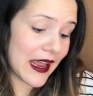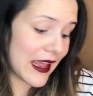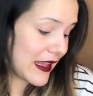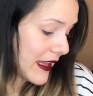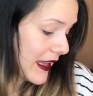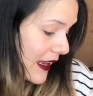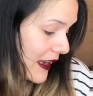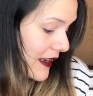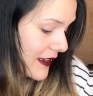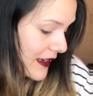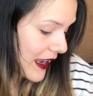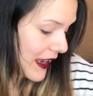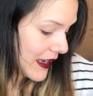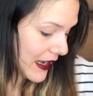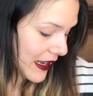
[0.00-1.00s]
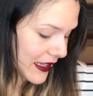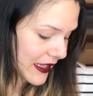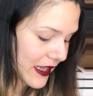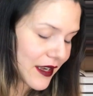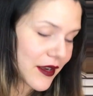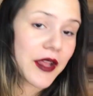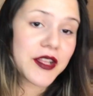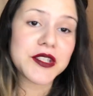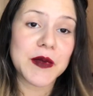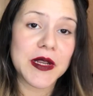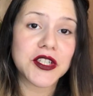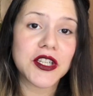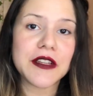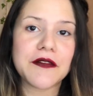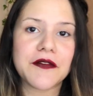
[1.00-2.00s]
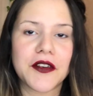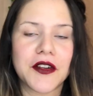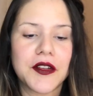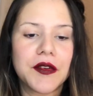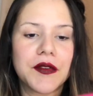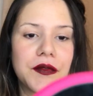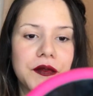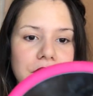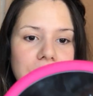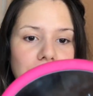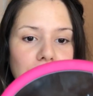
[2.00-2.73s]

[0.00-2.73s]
like it. I like it, especially for